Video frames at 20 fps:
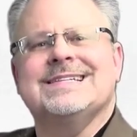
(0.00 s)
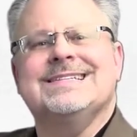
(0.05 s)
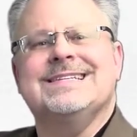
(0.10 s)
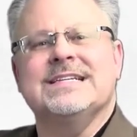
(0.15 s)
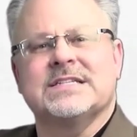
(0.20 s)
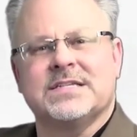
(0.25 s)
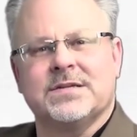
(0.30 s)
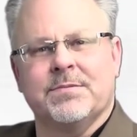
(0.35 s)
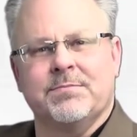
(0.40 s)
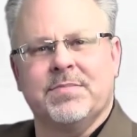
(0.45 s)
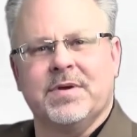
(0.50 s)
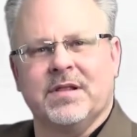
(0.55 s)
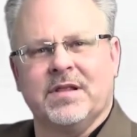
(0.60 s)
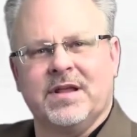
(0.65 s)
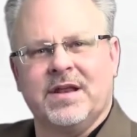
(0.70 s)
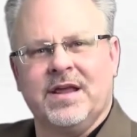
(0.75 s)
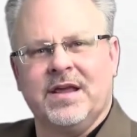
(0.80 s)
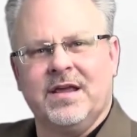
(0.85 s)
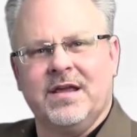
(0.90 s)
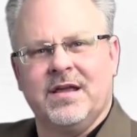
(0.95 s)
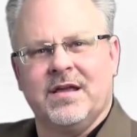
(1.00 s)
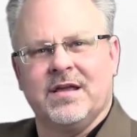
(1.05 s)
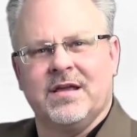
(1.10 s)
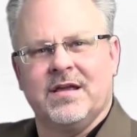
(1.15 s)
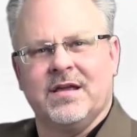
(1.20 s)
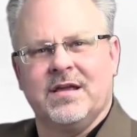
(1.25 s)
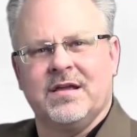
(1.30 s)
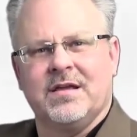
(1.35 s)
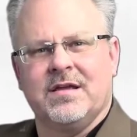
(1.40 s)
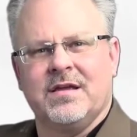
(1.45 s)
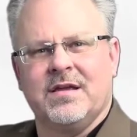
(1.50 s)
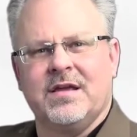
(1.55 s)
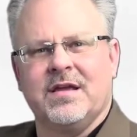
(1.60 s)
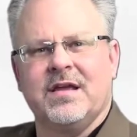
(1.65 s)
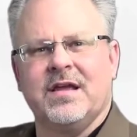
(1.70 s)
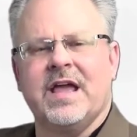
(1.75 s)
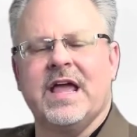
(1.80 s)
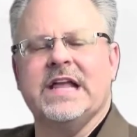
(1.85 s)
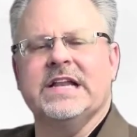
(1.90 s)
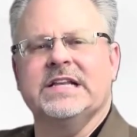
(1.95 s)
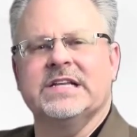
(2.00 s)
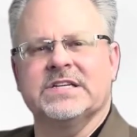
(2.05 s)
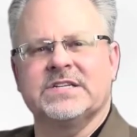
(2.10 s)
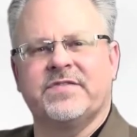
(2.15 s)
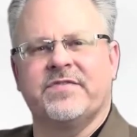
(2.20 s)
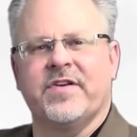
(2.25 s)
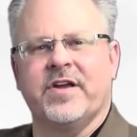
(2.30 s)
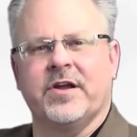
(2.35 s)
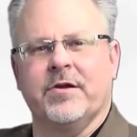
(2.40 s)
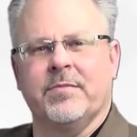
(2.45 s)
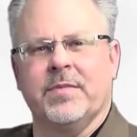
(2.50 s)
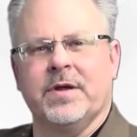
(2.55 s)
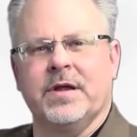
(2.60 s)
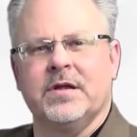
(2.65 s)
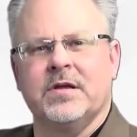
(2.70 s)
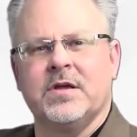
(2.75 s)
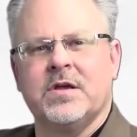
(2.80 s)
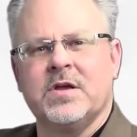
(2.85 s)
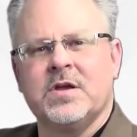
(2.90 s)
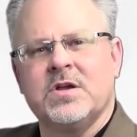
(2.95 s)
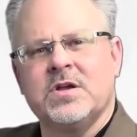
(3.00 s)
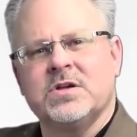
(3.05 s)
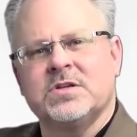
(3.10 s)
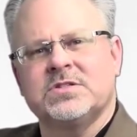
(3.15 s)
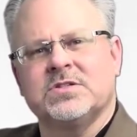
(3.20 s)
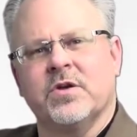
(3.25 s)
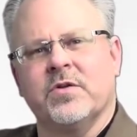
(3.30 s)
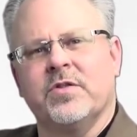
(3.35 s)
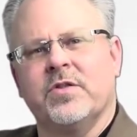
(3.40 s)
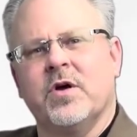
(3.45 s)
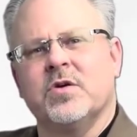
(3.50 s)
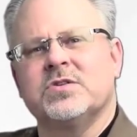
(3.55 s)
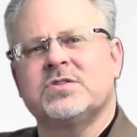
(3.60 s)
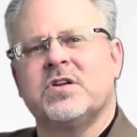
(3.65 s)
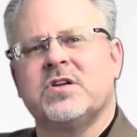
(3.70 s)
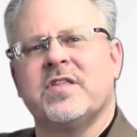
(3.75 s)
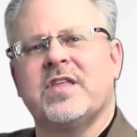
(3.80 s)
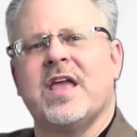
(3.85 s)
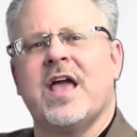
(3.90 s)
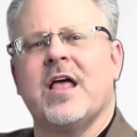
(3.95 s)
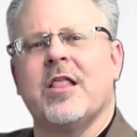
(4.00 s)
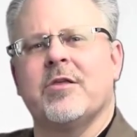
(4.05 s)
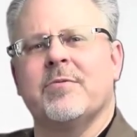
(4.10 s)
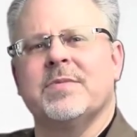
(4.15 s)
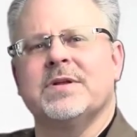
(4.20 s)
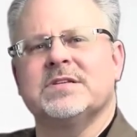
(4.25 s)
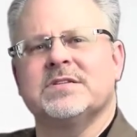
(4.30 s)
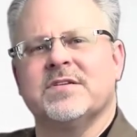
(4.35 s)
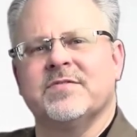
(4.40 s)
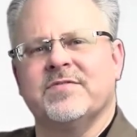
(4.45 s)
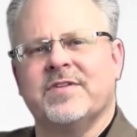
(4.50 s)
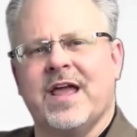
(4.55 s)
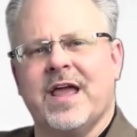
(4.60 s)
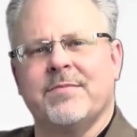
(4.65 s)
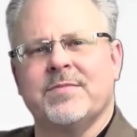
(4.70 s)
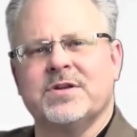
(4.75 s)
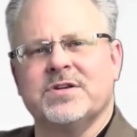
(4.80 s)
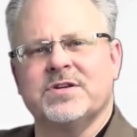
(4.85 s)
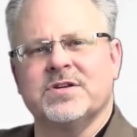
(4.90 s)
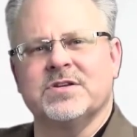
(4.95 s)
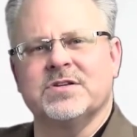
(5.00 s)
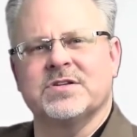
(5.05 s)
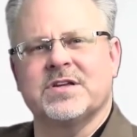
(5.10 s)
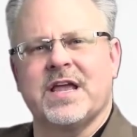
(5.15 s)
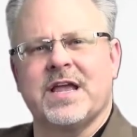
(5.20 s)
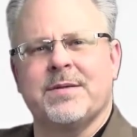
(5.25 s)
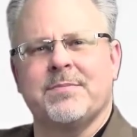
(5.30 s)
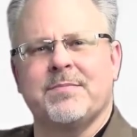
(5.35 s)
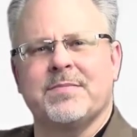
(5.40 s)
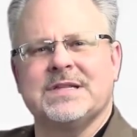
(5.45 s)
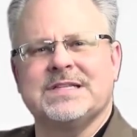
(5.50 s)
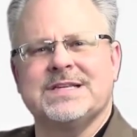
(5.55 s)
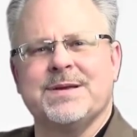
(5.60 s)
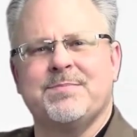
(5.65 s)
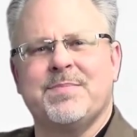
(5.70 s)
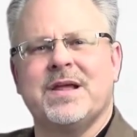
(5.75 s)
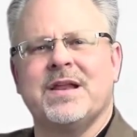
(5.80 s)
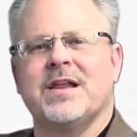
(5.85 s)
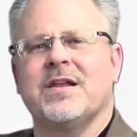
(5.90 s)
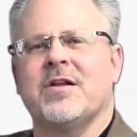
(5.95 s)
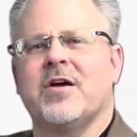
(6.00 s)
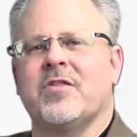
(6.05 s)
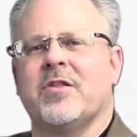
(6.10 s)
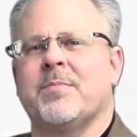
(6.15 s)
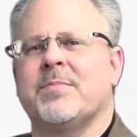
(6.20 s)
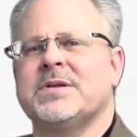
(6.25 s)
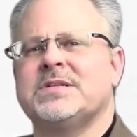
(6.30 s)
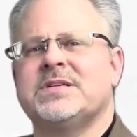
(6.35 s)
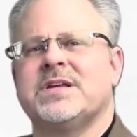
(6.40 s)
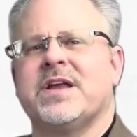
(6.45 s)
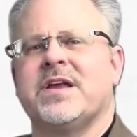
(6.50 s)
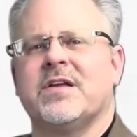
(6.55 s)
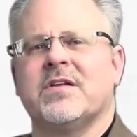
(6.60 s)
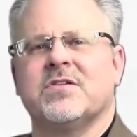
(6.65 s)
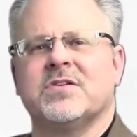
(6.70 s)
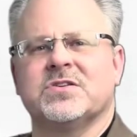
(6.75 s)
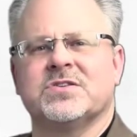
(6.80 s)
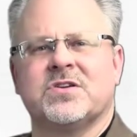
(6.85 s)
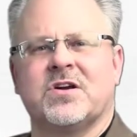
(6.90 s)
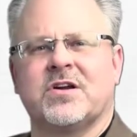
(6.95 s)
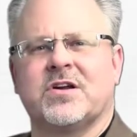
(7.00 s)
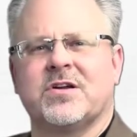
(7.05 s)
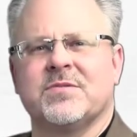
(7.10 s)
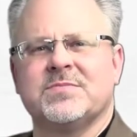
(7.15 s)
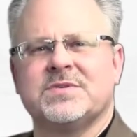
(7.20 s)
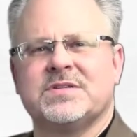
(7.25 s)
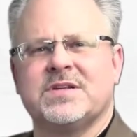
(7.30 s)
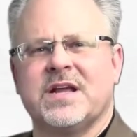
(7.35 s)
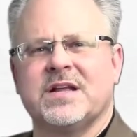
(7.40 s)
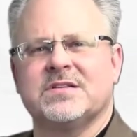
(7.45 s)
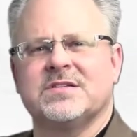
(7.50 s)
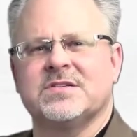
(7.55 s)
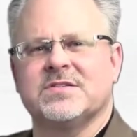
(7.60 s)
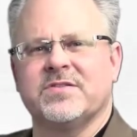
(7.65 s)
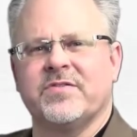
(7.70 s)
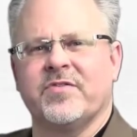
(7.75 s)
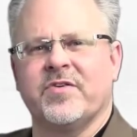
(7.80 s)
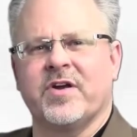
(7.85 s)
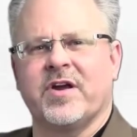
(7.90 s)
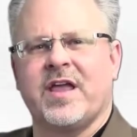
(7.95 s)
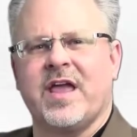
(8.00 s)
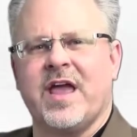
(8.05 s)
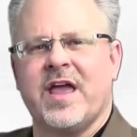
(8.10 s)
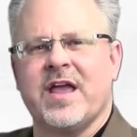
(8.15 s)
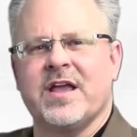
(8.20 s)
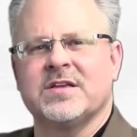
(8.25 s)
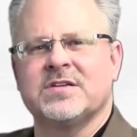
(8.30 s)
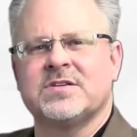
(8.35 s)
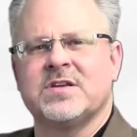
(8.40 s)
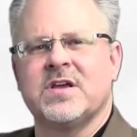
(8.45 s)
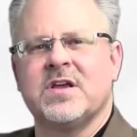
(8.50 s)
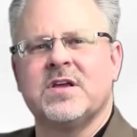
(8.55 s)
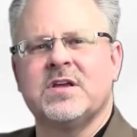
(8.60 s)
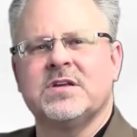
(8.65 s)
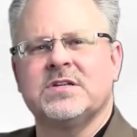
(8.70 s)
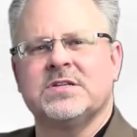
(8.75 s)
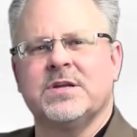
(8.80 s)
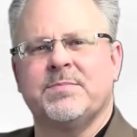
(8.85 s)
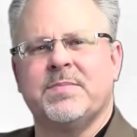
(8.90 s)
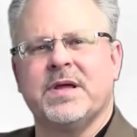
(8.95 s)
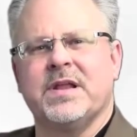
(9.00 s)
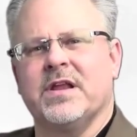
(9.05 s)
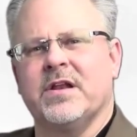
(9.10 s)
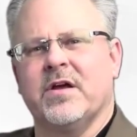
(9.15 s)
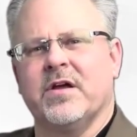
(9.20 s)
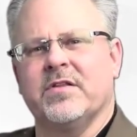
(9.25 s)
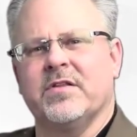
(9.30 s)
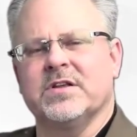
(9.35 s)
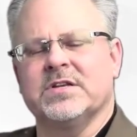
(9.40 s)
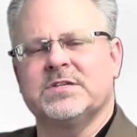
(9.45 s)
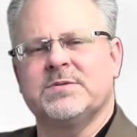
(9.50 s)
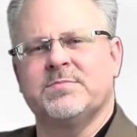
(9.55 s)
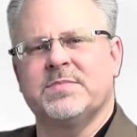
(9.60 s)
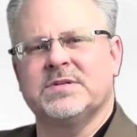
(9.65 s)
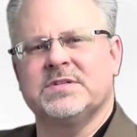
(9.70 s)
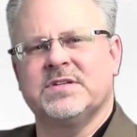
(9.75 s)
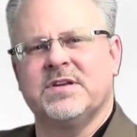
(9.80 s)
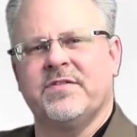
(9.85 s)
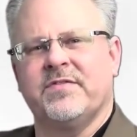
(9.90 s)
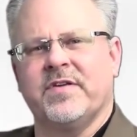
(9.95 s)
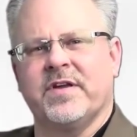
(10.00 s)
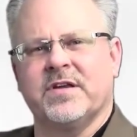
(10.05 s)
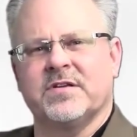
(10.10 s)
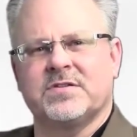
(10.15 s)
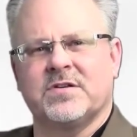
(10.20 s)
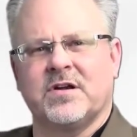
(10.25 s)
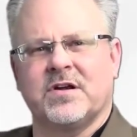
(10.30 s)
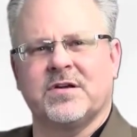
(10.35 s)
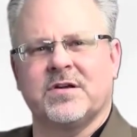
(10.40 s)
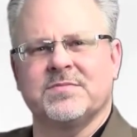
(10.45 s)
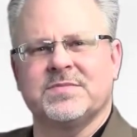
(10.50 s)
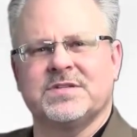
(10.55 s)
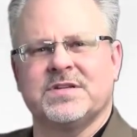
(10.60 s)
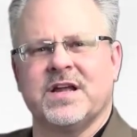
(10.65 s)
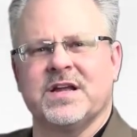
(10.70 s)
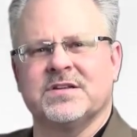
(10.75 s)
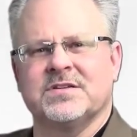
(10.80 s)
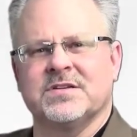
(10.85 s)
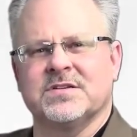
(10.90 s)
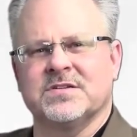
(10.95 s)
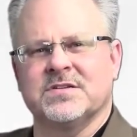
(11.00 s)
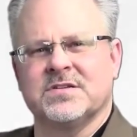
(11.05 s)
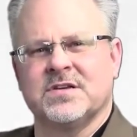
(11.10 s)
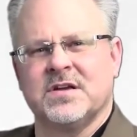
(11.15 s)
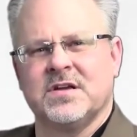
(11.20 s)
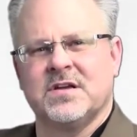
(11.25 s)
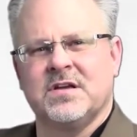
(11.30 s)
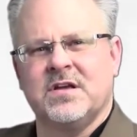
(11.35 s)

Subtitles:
disability, and disfigurement. So those are the elements of damages, and depending on the particular circumstances of your case, depending on the specific circumstances